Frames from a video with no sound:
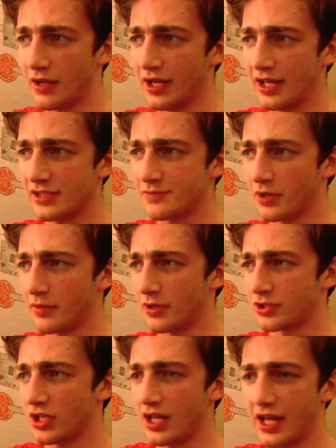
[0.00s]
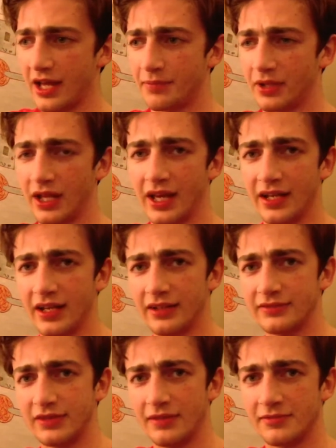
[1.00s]
pretty much all I had planned.
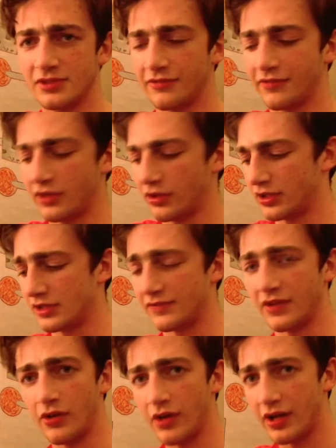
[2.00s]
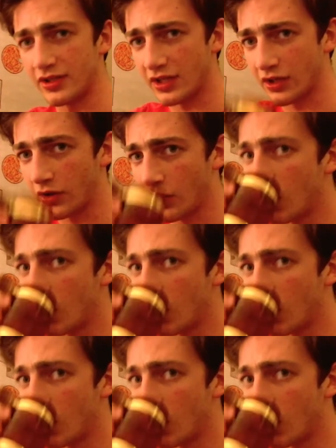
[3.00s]
I'm still figuring this video out as I go.